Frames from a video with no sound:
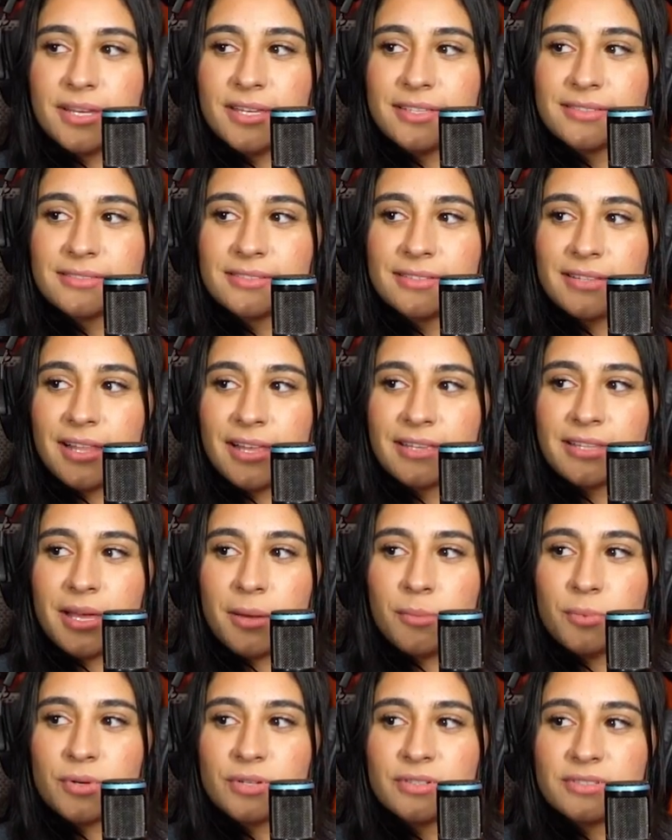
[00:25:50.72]
place, like
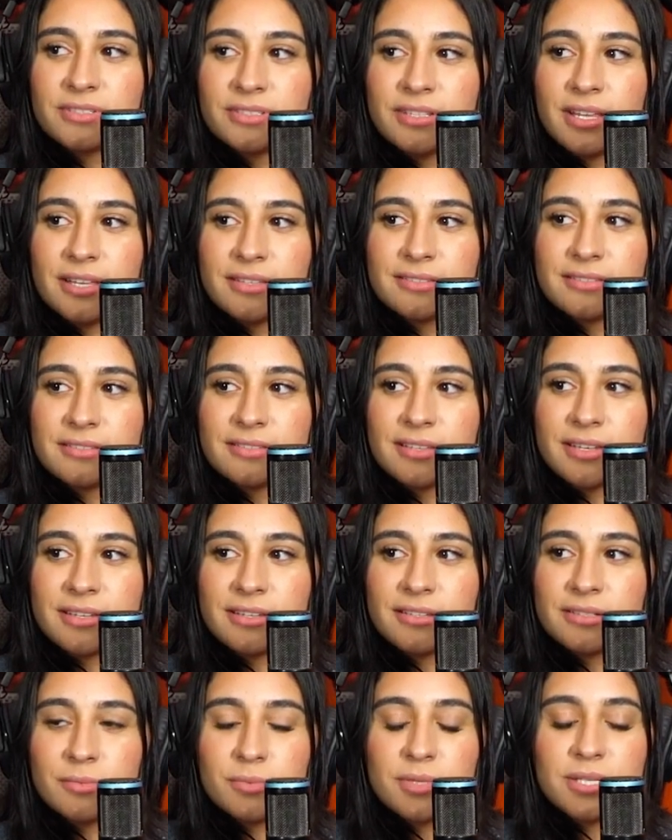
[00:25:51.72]
that person that's
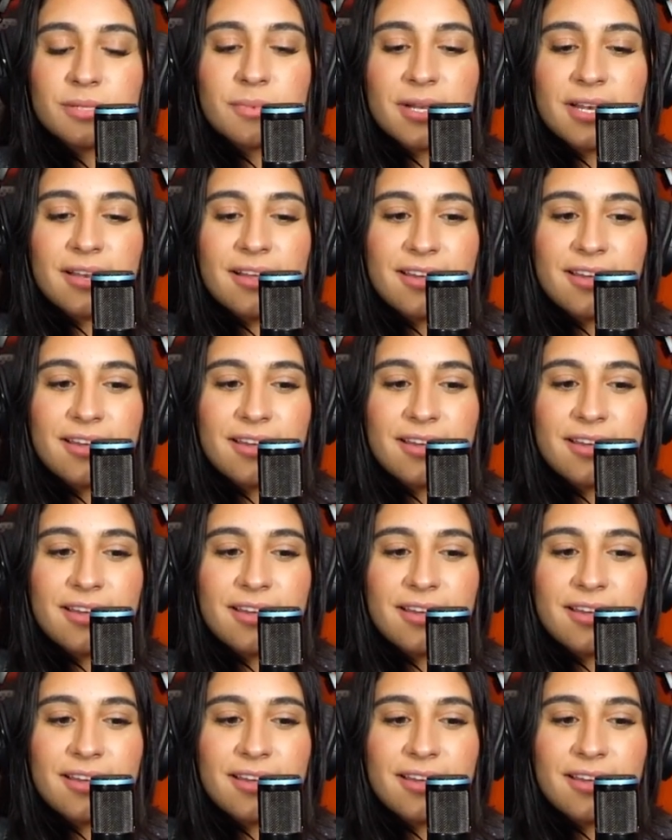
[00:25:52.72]
like gonna be in my